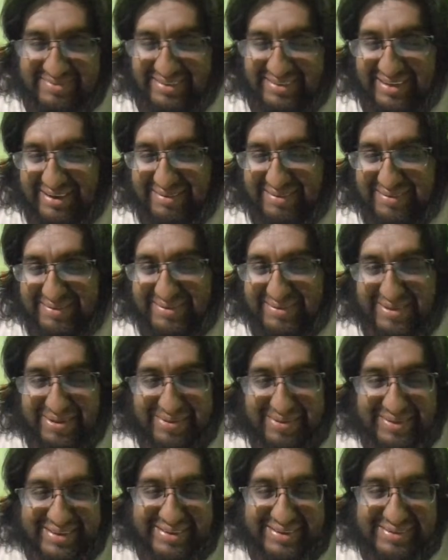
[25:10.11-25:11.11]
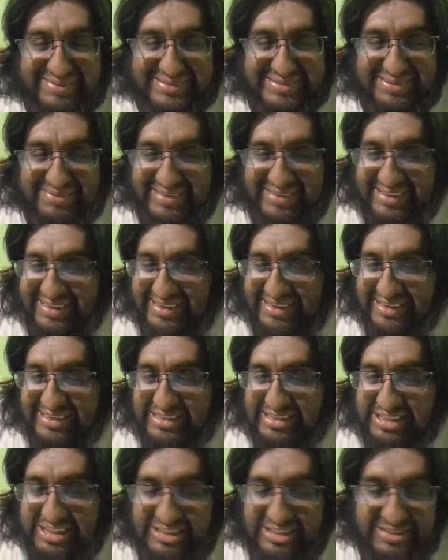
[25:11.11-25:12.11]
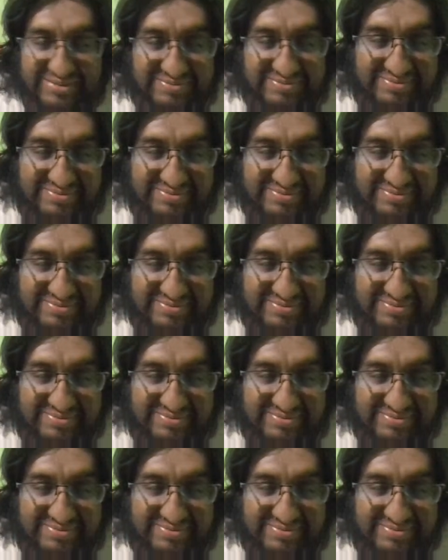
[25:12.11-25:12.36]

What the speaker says: I don't know the concept in English.